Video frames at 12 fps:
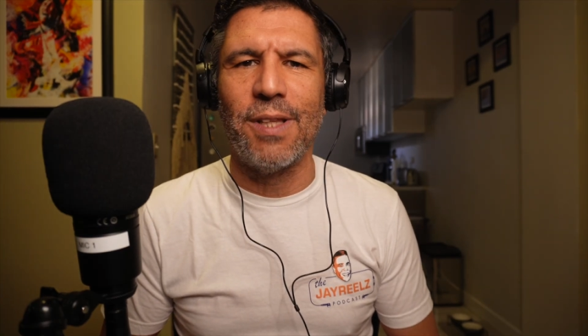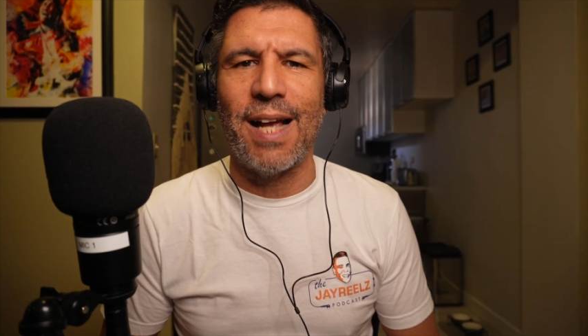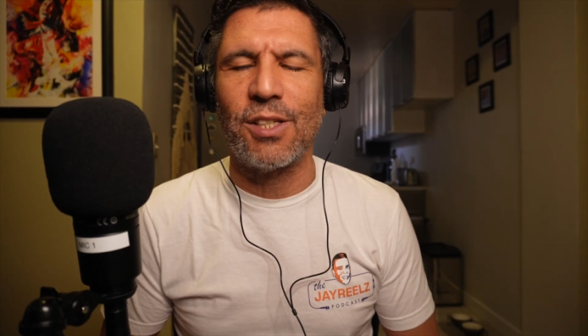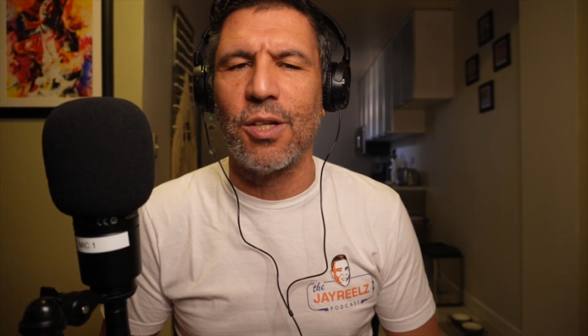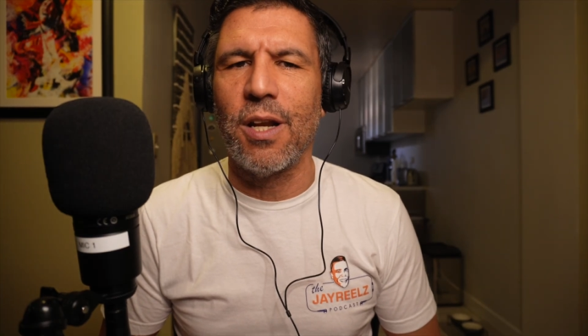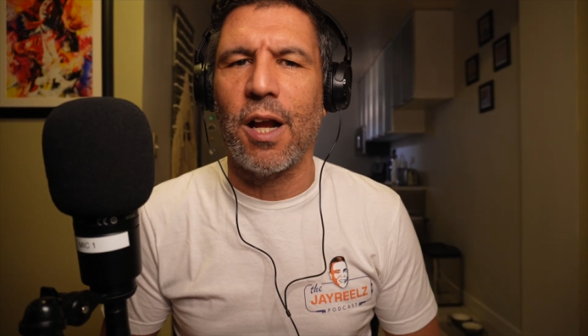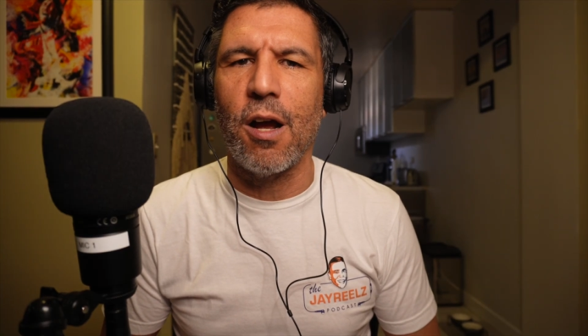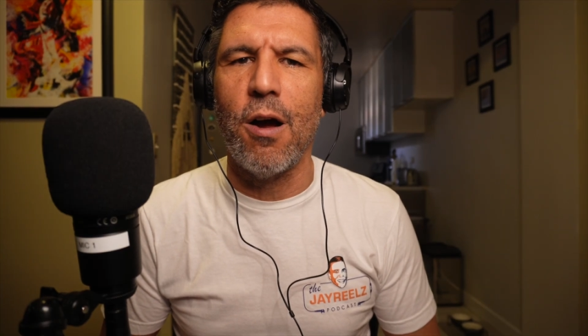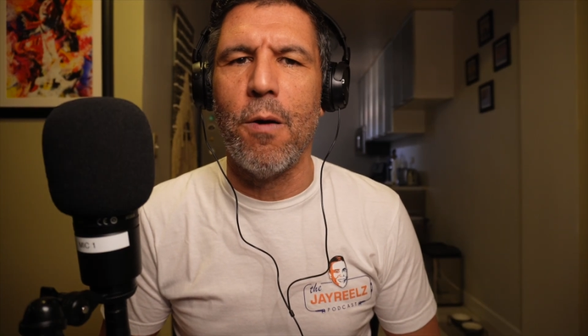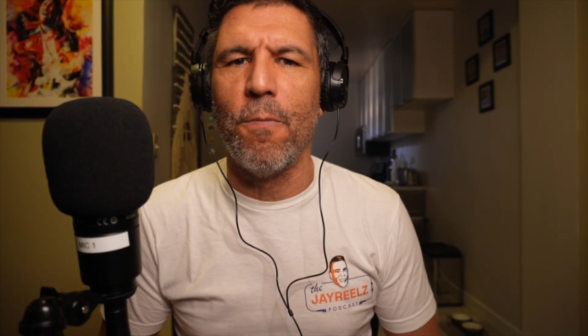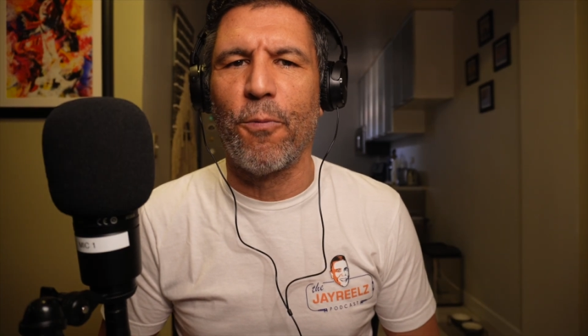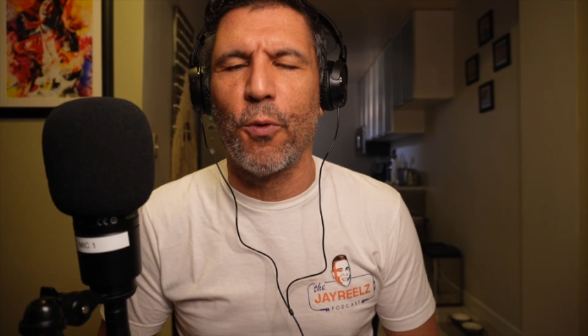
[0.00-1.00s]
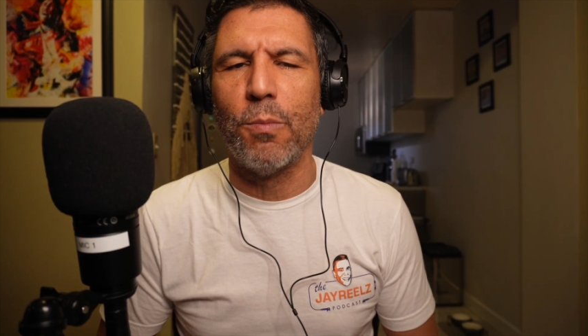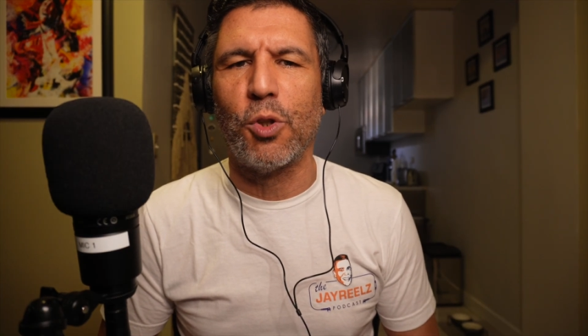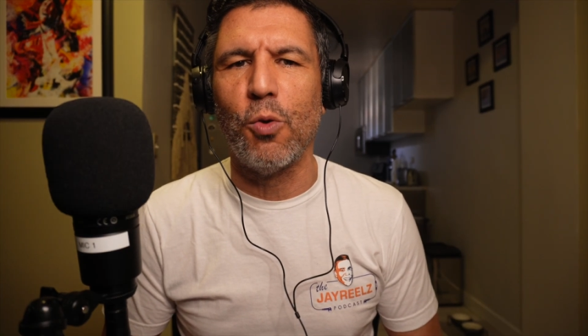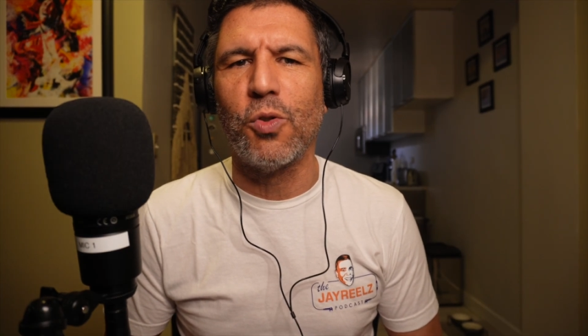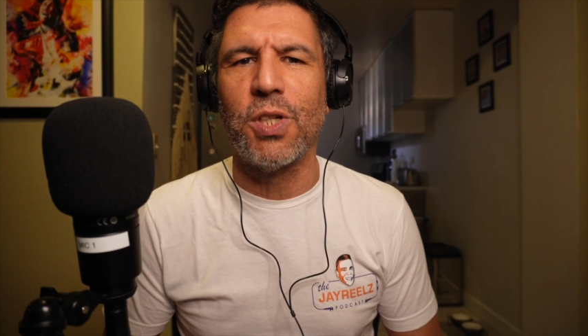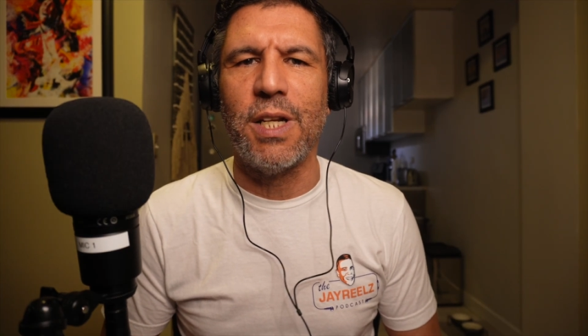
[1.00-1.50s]
that's going to come from
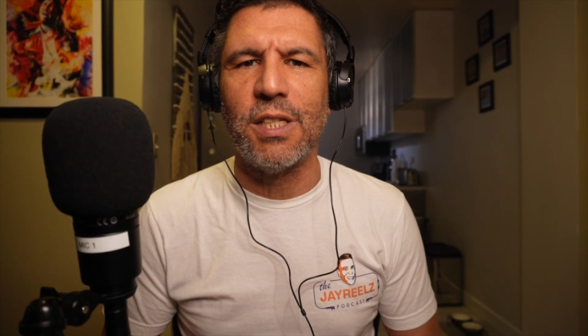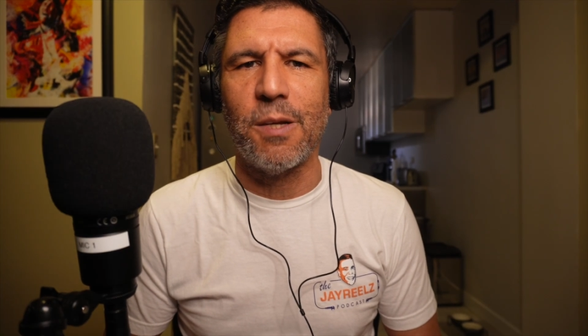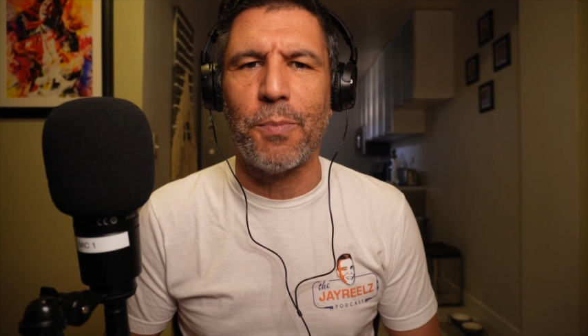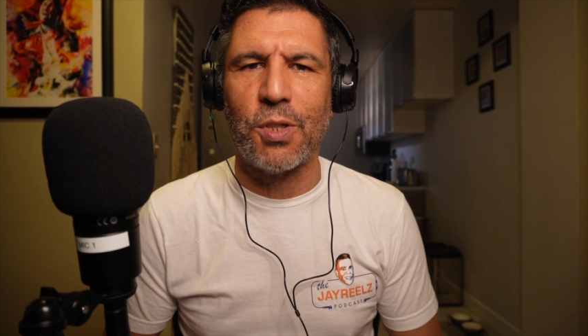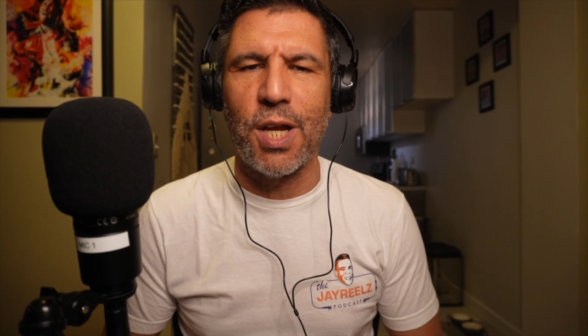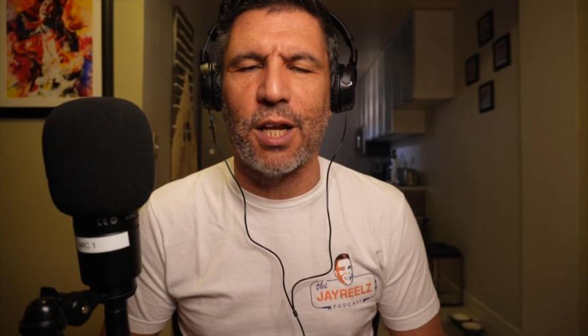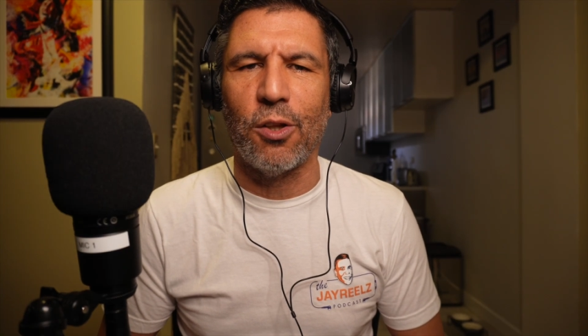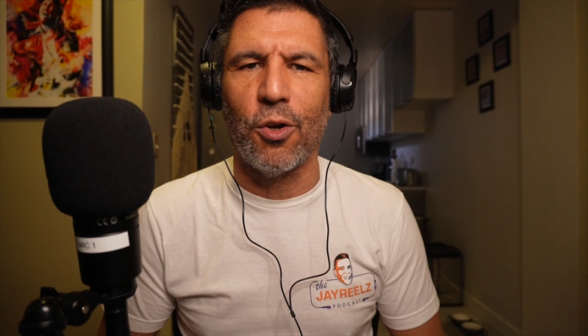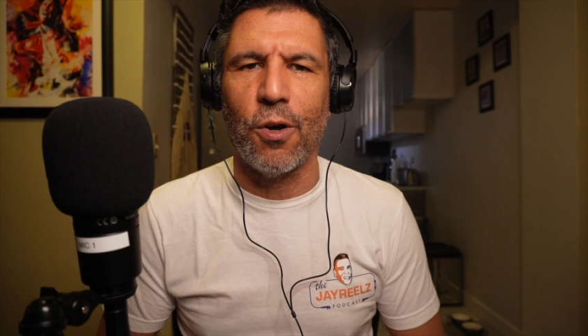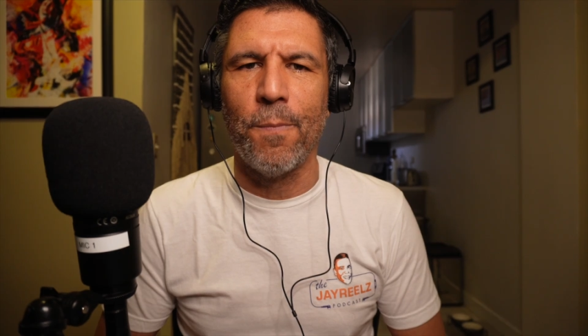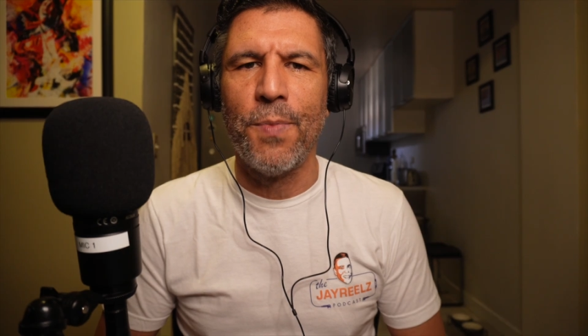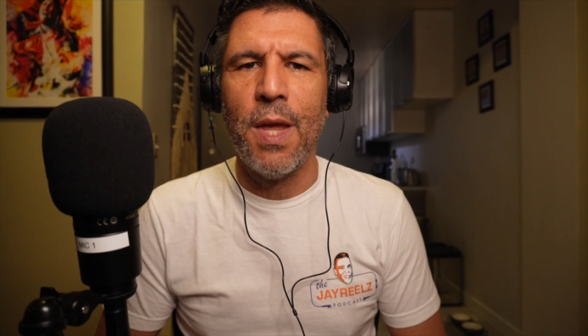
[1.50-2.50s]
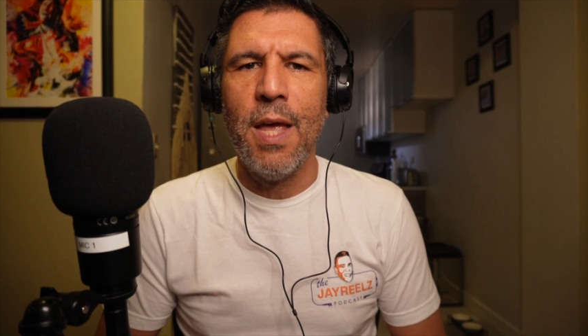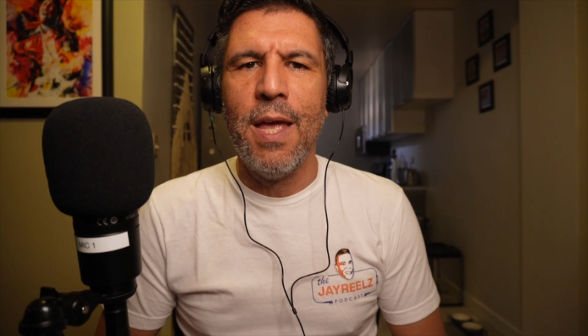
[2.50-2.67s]
two cities in particular,